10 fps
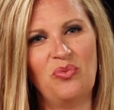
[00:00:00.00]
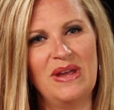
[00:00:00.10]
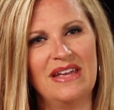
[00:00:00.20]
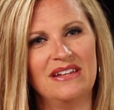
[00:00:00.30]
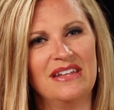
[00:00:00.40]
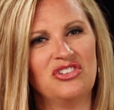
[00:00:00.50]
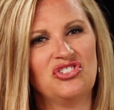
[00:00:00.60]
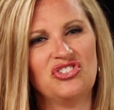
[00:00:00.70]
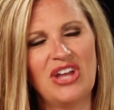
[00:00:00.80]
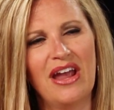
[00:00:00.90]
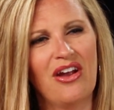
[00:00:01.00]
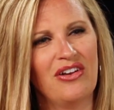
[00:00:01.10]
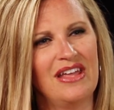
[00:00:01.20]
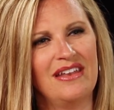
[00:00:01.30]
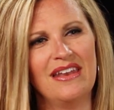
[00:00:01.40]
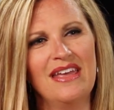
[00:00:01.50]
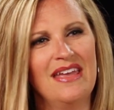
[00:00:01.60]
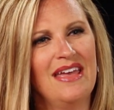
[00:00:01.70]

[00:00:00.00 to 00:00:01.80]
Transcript: we had shared and